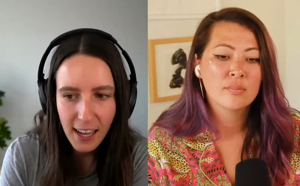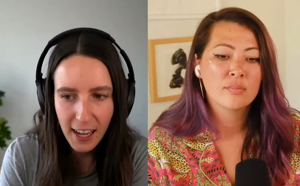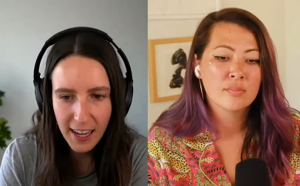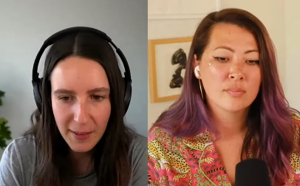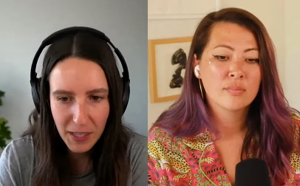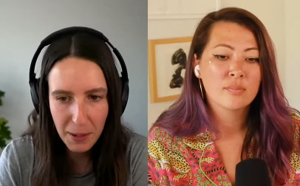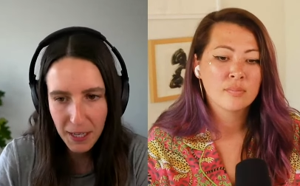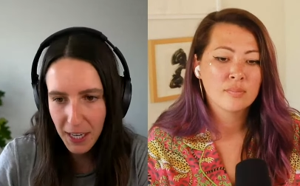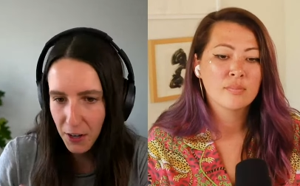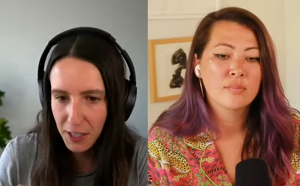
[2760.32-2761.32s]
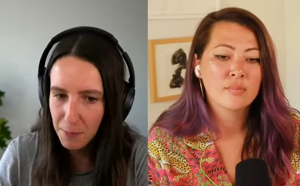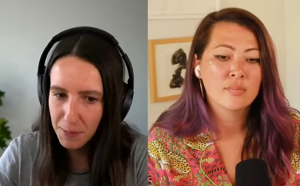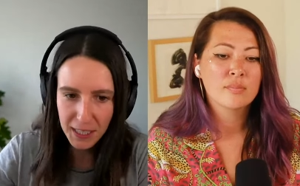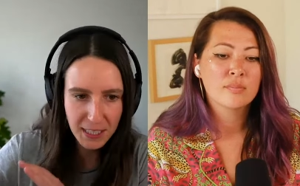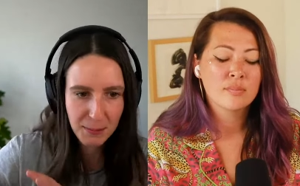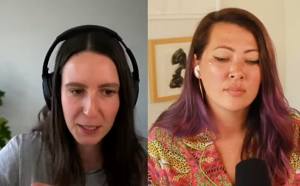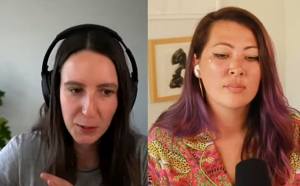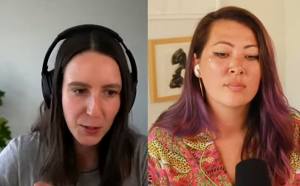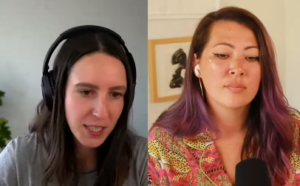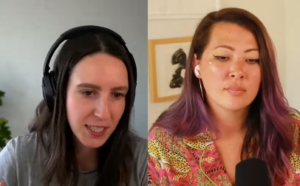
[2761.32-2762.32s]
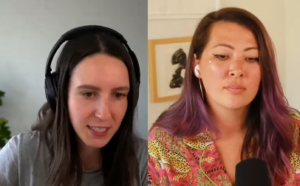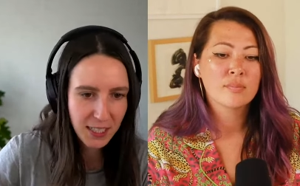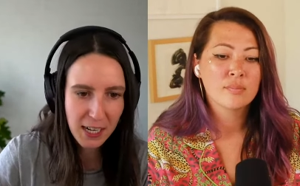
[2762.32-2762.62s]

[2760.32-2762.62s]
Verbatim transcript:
Speaker 1: um, at my current company it's a bit looser it's kind